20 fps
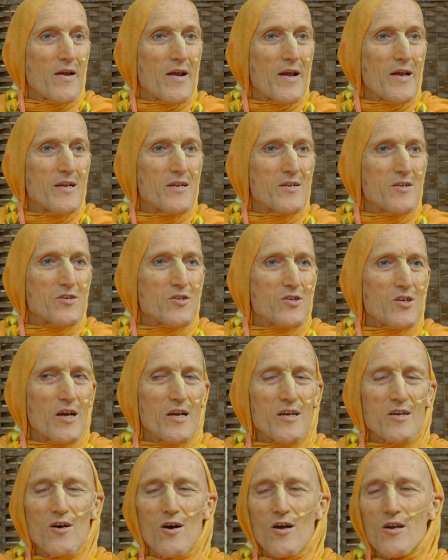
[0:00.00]
In
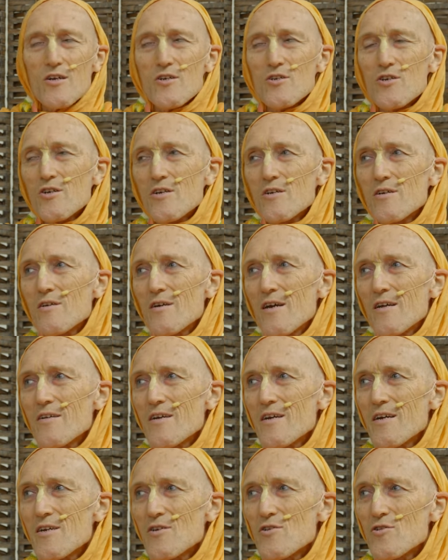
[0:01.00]
psychology, in
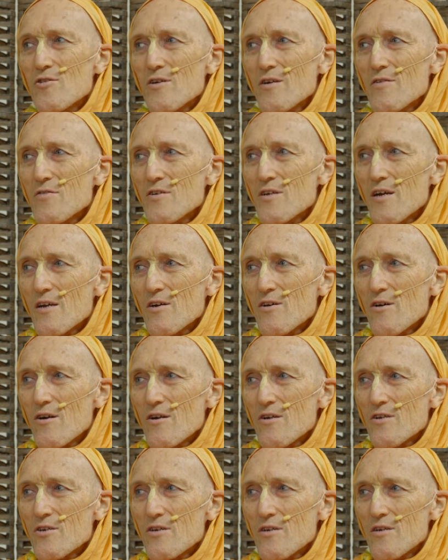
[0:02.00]
the history of
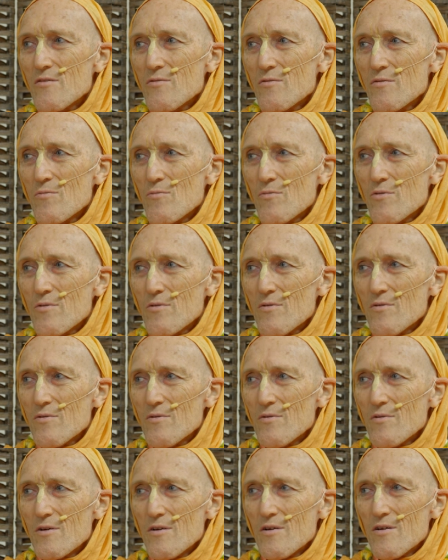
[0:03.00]
psychology,
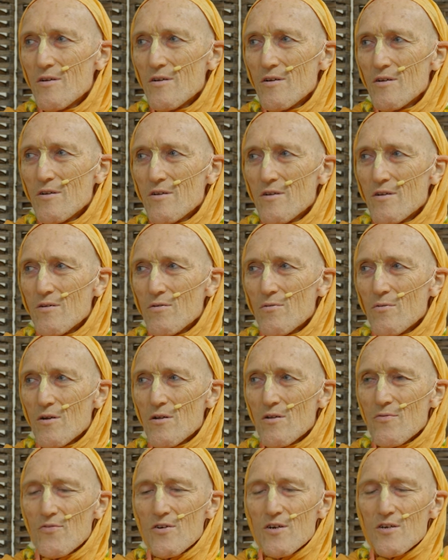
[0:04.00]
one
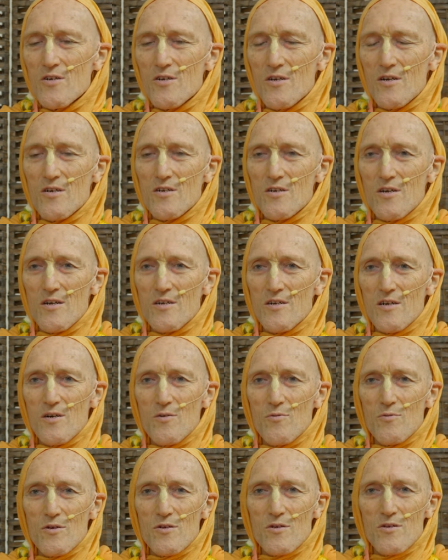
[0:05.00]
of the first things they
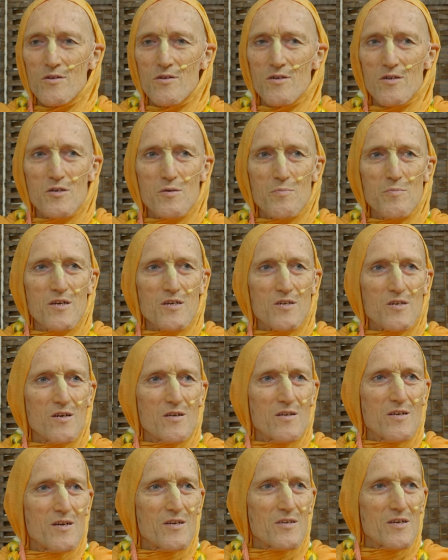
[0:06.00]
did was dismiss
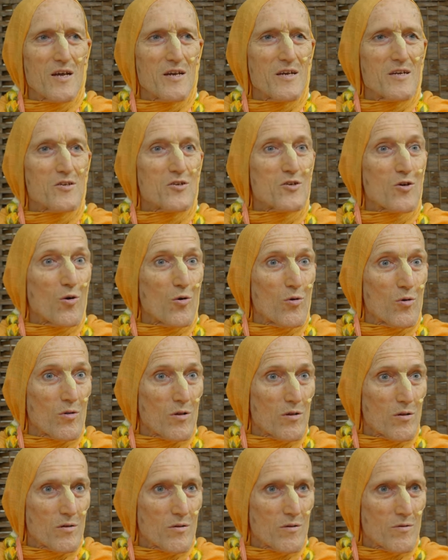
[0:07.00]
that there's any
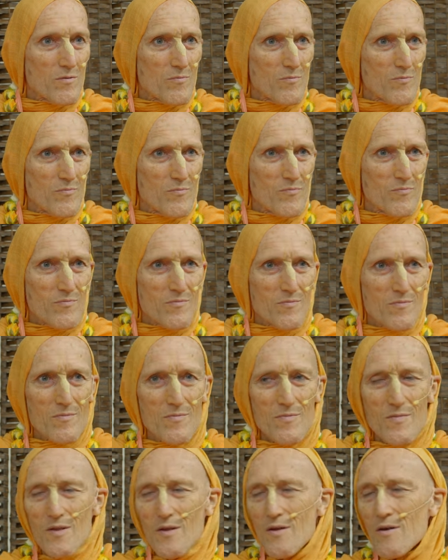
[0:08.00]
soul.
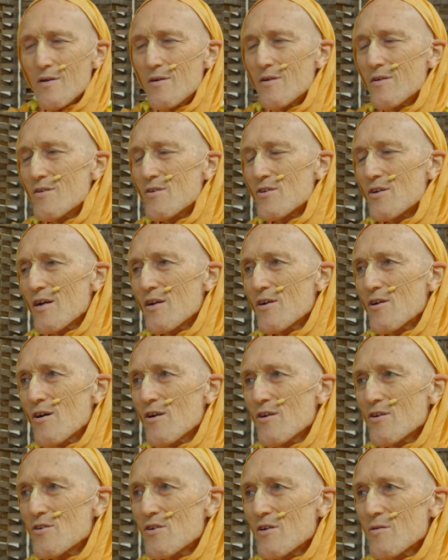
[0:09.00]

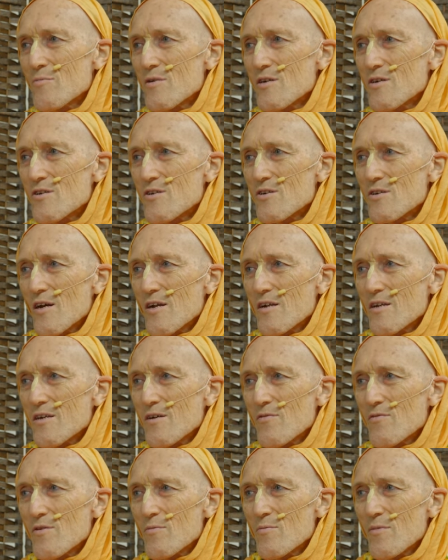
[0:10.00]
Psychology means study
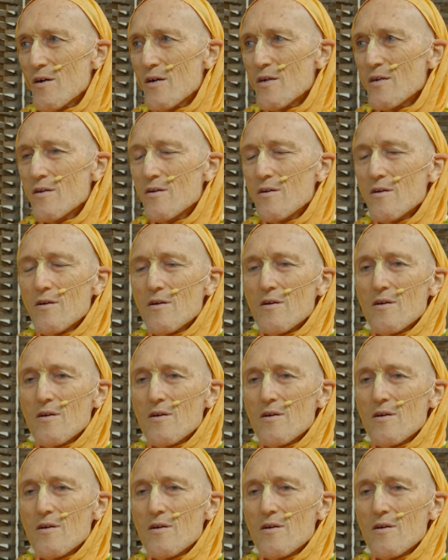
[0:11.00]
of the mind.